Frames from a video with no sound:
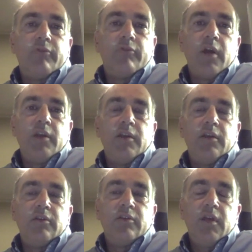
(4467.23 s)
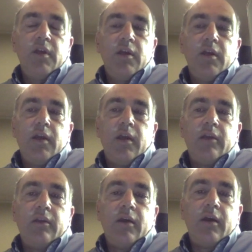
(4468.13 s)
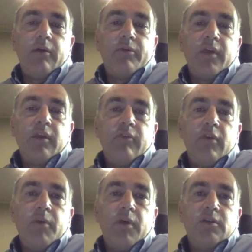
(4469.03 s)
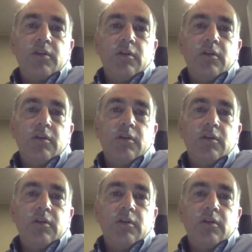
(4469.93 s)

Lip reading: for ideas. And thank you very much.